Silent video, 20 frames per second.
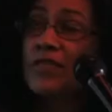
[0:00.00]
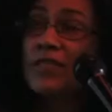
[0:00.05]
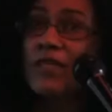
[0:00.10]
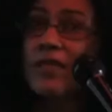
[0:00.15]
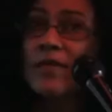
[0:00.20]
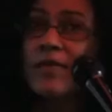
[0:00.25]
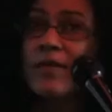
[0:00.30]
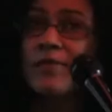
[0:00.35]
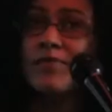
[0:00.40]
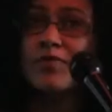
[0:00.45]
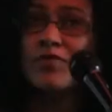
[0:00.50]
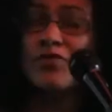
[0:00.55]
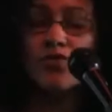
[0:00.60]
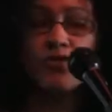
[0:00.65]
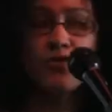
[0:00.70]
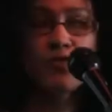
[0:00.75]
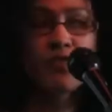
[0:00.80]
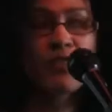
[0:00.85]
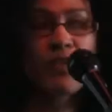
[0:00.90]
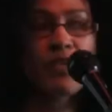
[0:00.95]
there's up to
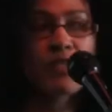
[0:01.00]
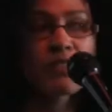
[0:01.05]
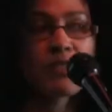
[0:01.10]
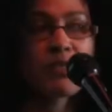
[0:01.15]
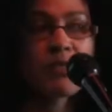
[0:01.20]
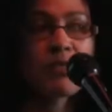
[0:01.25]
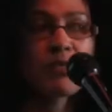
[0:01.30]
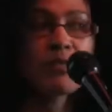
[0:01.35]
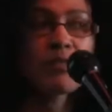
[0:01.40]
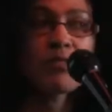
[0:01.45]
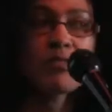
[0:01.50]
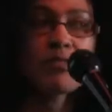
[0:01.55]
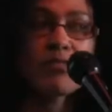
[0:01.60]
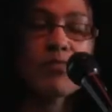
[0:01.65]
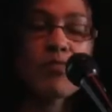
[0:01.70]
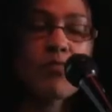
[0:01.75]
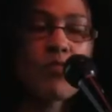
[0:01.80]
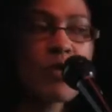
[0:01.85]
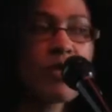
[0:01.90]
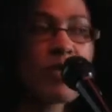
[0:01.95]

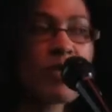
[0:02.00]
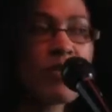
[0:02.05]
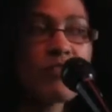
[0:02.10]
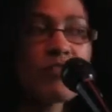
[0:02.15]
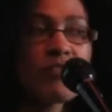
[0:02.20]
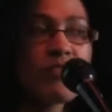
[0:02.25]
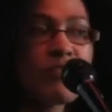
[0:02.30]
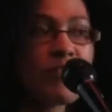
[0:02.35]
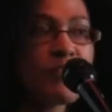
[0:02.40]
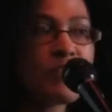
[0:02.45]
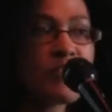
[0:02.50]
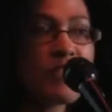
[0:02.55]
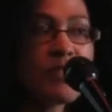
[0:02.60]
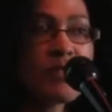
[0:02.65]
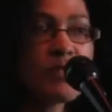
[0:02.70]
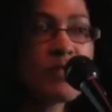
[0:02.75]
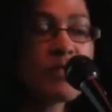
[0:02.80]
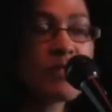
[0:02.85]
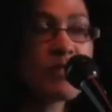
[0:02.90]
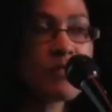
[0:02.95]

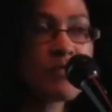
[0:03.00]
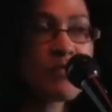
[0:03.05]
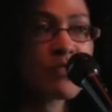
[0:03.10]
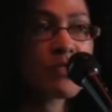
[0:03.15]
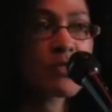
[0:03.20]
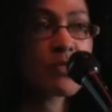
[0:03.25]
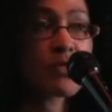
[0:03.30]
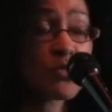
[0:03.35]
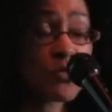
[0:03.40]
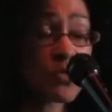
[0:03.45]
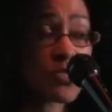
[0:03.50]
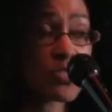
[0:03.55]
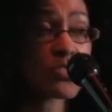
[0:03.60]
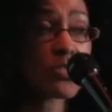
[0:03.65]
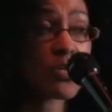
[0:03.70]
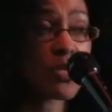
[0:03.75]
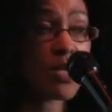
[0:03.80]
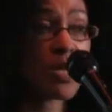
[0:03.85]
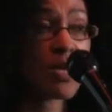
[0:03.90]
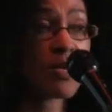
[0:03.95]
2,150 different
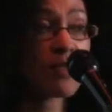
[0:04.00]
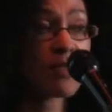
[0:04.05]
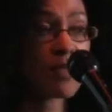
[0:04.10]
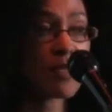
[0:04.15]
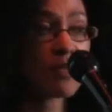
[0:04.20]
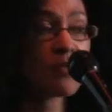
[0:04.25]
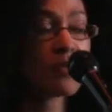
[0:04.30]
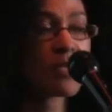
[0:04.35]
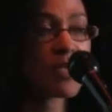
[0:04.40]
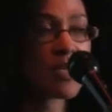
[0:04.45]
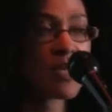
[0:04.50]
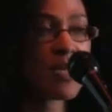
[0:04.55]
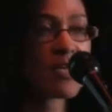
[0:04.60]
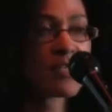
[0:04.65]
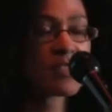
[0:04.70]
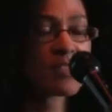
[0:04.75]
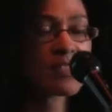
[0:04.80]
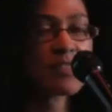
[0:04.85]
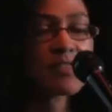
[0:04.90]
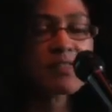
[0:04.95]
courses online that anyone can
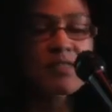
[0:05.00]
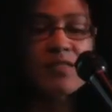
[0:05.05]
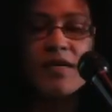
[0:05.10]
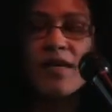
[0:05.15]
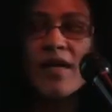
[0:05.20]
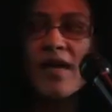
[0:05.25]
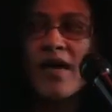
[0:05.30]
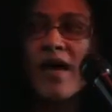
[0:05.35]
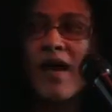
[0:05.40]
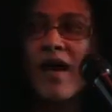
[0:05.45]
access,